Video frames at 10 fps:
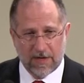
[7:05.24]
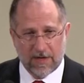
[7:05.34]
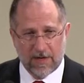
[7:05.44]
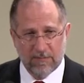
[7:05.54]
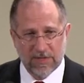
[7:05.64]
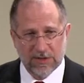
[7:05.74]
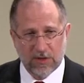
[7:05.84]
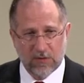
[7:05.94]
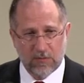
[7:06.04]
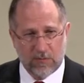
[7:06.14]
Um,
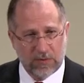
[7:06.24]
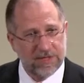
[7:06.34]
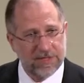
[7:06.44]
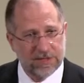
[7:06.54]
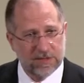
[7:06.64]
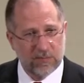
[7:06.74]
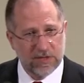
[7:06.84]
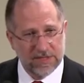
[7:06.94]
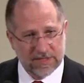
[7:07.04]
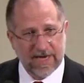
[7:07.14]
so please,
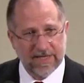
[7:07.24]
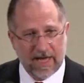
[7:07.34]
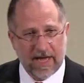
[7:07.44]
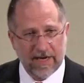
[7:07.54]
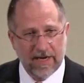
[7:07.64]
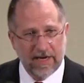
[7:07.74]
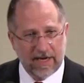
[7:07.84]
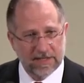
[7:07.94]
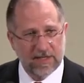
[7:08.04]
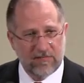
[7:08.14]
please take that
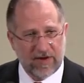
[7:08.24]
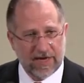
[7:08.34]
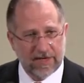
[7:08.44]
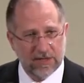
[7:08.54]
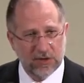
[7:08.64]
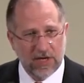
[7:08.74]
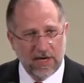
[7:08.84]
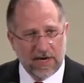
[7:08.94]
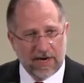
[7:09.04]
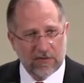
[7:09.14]
as an advantage
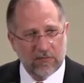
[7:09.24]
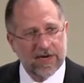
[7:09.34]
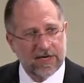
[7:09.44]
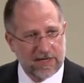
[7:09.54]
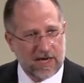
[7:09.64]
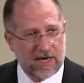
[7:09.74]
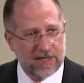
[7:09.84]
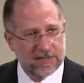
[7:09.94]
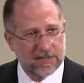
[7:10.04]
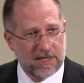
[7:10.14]
and
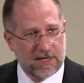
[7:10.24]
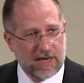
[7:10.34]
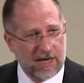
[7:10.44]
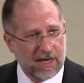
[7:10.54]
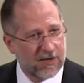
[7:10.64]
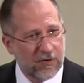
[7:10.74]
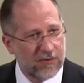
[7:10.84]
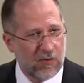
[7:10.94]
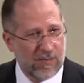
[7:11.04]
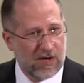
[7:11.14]
recognize. Uh, I, I, don't
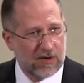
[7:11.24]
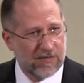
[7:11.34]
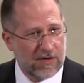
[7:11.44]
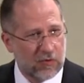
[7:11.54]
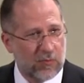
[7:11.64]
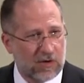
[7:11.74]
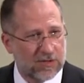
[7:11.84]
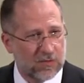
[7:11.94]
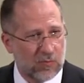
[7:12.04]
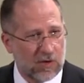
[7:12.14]
know about the other
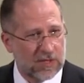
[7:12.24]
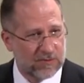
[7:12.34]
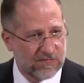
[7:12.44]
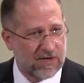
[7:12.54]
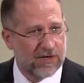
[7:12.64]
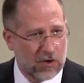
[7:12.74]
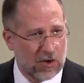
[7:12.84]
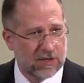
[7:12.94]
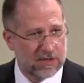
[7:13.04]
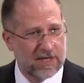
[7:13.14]
parts of the world. I was very
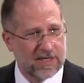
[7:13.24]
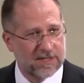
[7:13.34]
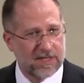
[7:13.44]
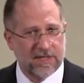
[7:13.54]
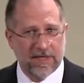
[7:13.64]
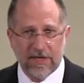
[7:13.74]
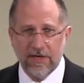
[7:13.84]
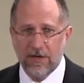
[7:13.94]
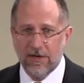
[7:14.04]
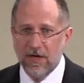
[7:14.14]
heartened, like I said, to
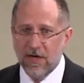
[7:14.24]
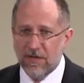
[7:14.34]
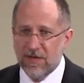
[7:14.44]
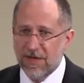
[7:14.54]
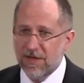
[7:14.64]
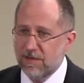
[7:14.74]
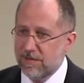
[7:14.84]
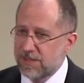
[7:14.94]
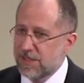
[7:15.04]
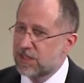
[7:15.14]
hear the,
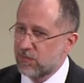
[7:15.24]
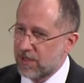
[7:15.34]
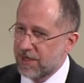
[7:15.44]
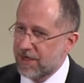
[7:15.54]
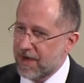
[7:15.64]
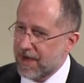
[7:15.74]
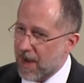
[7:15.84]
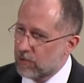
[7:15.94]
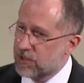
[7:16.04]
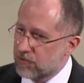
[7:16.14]
the discipline and, and
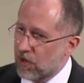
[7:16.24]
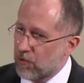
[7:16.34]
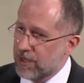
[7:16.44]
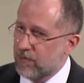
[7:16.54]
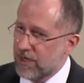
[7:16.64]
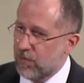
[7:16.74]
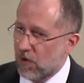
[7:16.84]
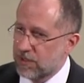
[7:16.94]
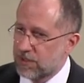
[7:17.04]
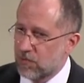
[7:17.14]
how it's growing in many
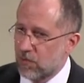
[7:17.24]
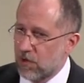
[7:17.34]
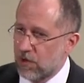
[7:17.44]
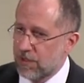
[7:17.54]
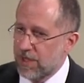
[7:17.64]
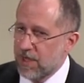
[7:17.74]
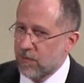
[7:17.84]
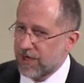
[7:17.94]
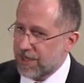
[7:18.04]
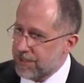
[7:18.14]
parts of the world.
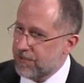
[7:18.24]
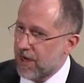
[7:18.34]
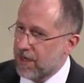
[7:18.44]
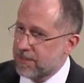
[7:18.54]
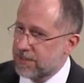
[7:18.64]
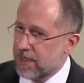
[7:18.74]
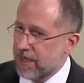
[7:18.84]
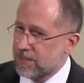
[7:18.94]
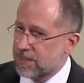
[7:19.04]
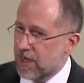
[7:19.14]
But in the United
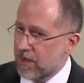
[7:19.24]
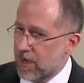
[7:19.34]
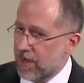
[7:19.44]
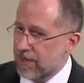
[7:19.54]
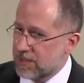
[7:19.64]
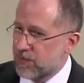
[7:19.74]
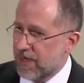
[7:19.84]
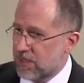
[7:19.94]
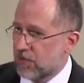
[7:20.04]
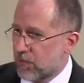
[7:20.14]
States, and I, I
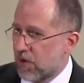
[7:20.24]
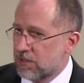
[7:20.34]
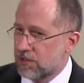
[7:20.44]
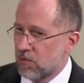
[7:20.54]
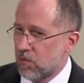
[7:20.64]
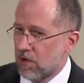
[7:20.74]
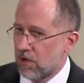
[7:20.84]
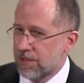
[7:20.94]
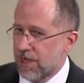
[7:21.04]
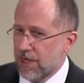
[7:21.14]
expect other parts of the
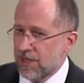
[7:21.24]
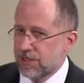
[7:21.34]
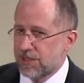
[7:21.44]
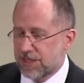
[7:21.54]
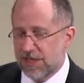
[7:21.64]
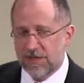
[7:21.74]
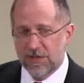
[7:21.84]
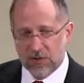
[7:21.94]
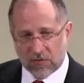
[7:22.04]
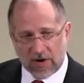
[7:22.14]
world, to see
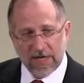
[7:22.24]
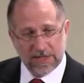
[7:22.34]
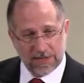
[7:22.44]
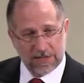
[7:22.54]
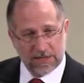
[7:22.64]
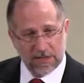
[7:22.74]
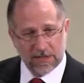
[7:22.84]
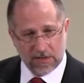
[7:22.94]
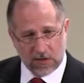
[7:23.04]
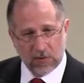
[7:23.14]
this crisis
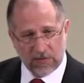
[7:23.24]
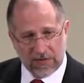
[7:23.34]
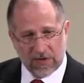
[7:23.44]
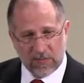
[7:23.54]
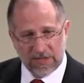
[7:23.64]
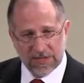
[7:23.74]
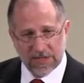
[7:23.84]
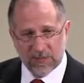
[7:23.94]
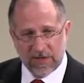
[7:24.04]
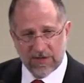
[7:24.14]
that logotherapy is
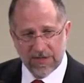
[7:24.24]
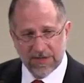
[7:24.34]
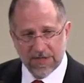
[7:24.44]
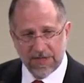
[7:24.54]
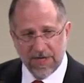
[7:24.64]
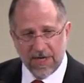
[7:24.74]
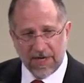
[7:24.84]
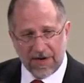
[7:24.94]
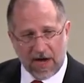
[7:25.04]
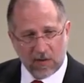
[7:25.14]
experiencing,
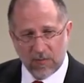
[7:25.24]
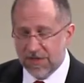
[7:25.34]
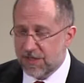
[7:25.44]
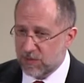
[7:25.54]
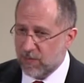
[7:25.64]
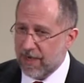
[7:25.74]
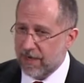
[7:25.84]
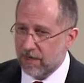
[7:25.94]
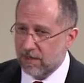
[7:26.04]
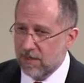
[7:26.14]
not with
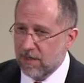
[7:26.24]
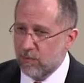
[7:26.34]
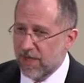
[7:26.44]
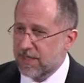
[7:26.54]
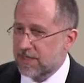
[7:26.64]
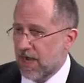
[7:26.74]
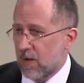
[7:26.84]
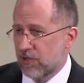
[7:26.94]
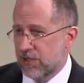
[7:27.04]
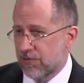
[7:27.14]
despair, but as an
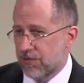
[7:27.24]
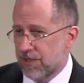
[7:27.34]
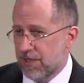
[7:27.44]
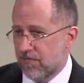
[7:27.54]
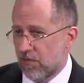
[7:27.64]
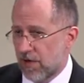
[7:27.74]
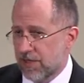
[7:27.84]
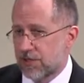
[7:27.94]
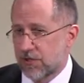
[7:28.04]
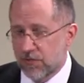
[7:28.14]
opportunity for
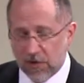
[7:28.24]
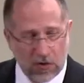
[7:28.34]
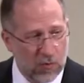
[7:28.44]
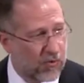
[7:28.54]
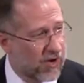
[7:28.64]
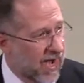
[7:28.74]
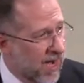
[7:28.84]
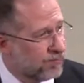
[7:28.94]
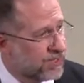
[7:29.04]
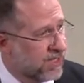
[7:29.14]
us to grow.
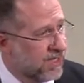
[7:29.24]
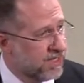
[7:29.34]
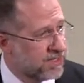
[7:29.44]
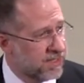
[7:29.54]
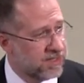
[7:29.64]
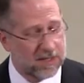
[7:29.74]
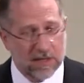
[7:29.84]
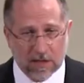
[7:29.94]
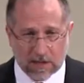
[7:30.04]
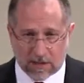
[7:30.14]
Perhaps it's in
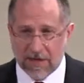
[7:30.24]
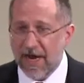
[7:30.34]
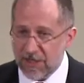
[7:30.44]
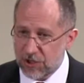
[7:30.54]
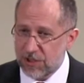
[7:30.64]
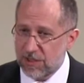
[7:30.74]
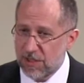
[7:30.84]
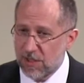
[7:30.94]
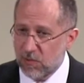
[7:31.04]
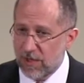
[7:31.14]
connection
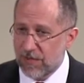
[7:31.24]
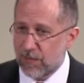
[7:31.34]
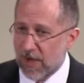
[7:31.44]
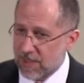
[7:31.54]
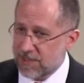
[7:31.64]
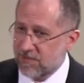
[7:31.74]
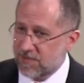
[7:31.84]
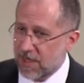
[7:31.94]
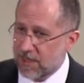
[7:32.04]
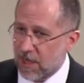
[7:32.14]
with positive
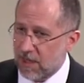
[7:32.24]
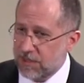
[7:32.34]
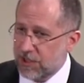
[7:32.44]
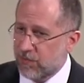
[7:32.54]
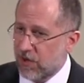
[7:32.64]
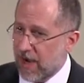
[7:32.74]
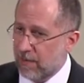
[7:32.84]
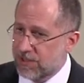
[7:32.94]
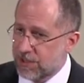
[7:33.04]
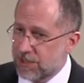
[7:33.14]
psychology,
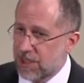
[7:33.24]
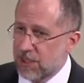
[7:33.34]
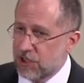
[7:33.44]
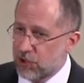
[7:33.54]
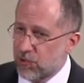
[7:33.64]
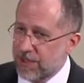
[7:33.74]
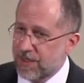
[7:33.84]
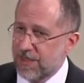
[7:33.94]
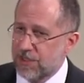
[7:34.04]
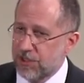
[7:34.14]
perhaps it's doing
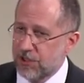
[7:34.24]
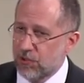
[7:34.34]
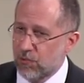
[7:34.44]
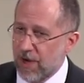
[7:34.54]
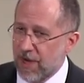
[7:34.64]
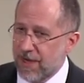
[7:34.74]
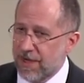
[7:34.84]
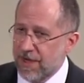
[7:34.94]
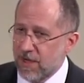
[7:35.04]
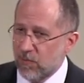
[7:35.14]
things in a new
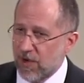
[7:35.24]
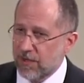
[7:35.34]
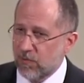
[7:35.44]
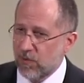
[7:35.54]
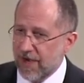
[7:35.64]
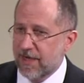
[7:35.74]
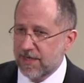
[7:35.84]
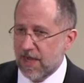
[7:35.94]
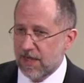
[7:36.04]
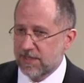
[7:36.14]
way, but
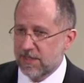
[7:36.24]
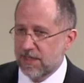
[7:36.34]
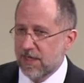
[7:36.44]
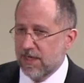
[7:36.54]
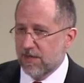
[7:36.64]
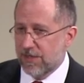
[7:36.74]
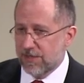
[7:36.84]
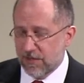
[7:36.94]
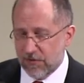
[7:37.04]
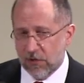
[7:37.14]
recognizing the
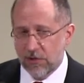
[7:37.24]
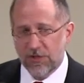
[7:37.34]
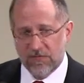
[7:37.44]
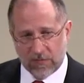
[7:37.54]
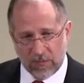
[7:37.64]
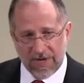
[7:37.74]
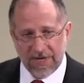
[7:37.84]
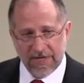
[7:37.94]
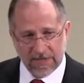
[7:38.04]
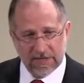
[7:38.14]
thirst for
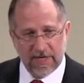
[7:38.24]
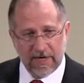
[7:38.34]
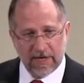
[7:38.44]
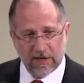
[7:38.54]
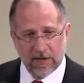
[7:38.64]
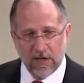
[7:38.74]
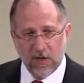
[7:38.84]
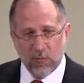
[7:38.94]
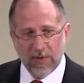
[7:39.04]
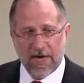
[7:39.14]
meaning is there
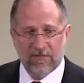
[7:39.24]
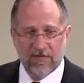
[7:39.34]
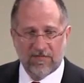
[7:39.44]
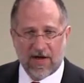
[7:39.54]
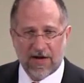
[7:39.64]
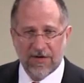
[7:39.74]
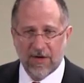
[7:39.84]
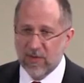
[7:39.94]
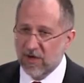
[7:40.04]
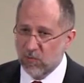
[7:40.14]
we have to find
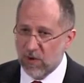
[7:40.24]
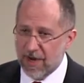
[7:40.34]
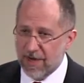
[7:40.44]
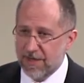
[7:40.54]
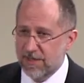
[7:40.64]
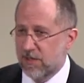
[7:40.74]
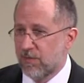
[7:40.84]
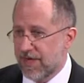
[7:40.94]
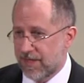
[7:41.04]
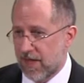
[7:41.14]
a better way to
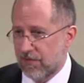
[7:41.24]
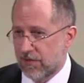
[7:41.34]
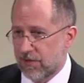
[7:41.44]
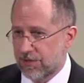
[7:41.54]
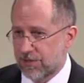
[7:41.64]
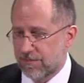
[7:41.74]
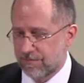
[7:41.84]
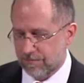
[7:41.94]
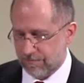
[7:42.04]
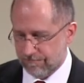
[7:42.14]
meet that thirst.
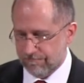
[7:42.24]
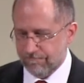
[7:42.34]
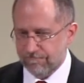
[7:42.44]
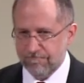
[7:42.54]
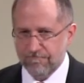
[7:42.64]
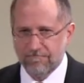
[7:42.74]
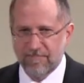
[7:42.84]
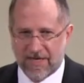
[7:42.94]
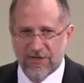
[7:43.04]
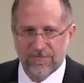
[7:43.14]

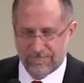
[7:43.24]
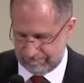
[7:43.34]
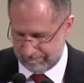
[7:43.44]
Thank you.